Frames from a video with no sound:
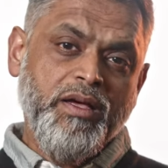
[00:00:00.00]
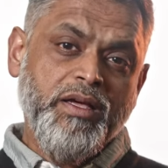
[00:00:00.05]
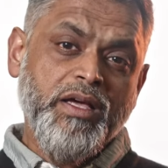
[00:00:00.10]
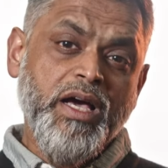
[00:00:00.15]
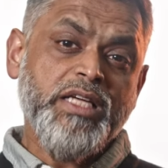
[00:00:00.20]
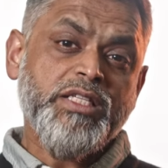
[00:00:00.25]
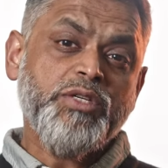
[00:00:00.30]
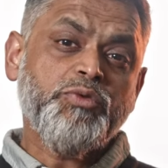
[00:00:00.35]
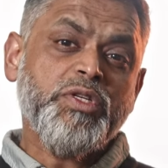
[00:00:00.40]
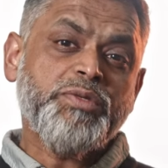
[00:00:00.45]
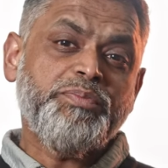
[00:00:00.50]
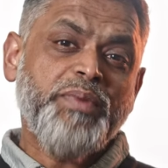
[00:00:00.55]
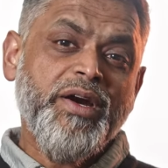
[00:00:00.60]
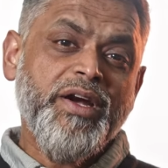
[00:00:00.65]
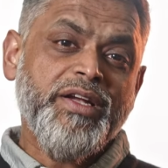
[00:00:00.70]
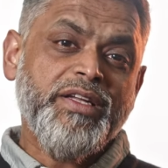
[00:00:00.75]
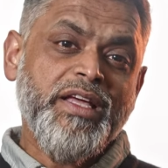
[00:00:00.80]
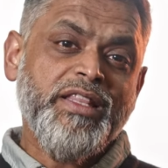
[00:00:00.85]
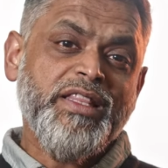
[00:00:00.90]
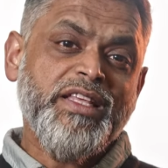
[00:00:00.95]
Yasser was
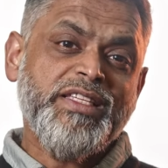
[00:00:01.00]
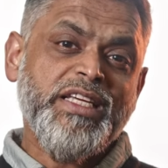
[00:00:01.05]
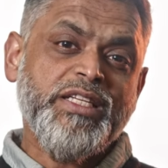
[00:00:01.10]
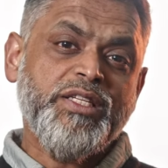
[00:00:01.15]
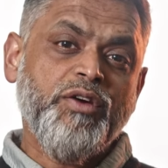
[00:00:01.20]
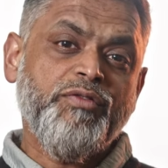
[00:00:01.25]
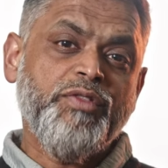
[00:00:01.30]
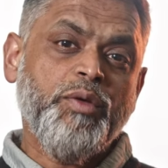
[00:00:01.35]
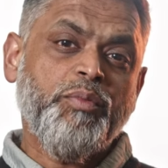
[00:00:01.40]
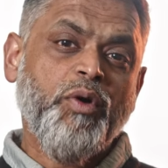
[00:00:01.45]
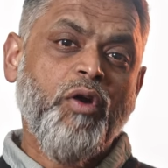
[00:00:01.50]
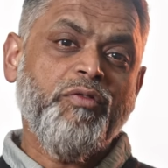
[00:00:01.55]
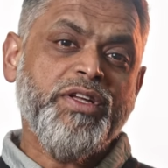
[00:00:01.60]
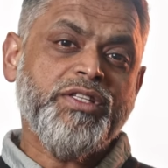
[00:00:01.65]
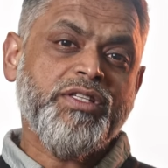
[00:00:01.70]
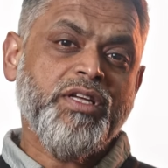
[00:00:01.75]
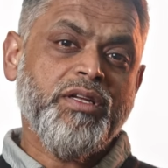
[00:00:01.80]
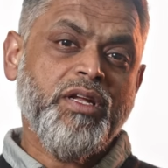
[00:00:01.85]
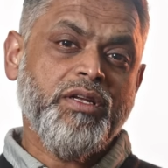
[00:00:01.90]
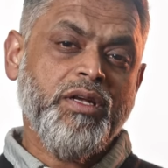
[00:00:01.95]
buried in the city of the Prophet
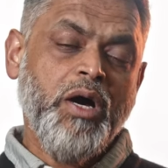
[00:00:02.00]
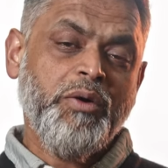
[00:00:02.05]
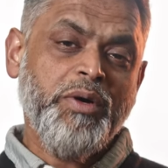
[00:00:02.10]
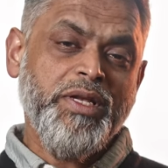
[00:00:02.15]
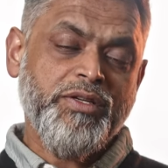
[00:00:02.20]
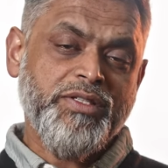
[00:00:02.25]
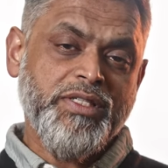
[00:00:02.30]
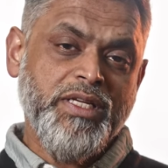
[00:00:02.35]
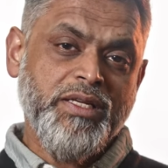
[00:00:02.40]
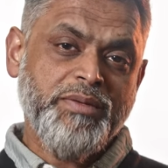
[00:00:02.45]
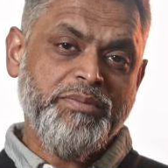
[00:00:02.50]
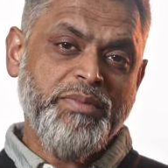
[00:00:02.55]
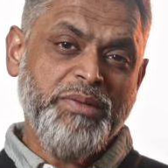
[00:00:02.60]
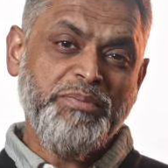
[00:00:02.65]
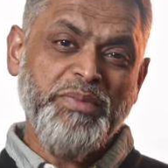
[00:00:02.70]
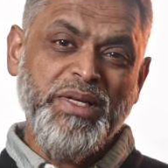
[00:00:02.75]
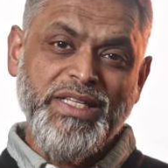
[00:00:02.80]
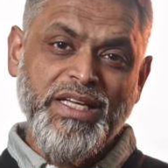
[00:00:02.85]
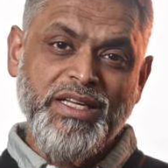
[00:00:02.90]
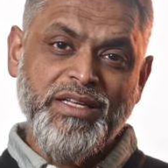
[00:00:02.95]
Sallallahu Alaihi Wasallam
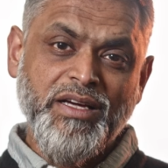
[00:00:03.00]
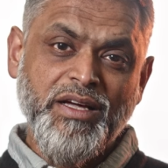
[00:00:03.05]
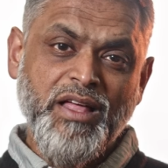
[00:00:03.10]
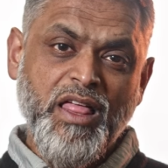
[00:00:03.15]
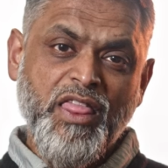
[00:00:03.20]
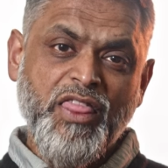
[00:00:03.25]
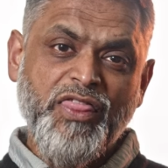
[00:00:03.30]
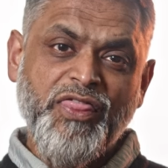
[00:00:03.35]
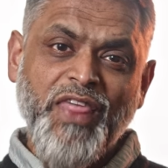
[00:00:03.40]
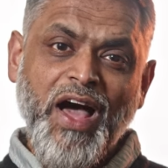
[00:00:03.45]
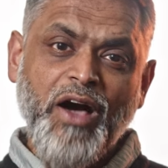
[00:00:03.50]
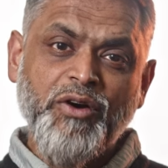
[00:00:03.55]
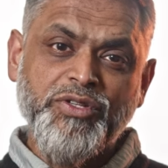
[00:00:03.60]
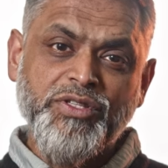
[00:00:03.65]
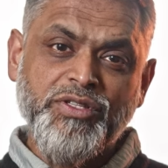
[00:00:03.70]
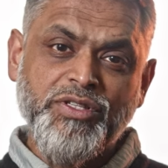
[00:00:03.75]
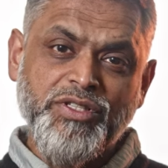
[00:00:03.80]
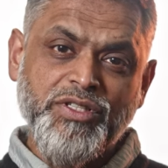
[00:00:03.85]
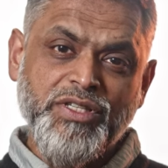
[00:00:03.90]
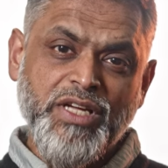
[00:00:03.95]
in Medina.
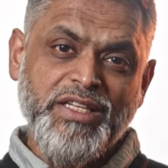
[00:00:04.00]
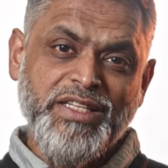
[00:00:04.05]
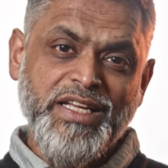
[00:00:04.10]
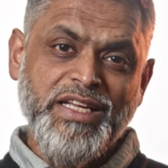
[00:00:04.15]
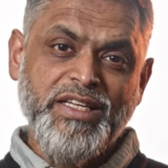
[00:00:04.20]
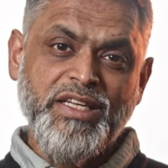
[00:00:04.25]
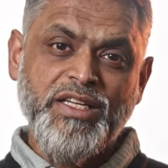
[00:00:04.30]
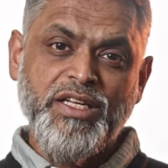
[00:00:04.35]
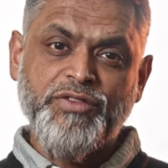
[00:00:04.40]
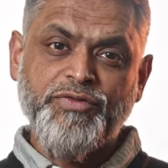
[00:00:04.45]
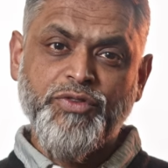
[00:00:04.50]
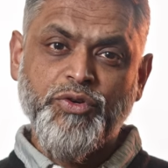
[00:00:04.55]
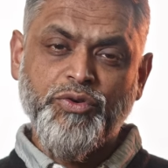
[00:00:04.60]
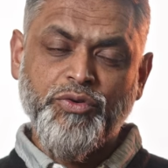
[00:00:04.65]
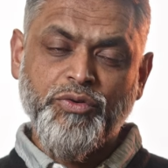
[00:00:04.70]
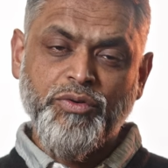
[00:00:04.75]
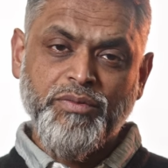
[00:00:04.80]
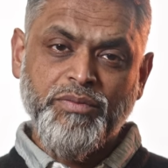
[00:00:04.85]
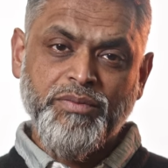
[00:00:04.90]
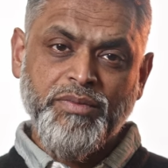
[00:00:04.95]
Thousands attended his
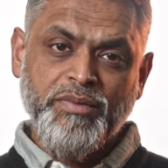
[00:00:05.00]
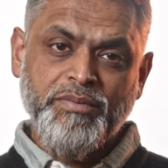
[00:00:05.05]
funeral.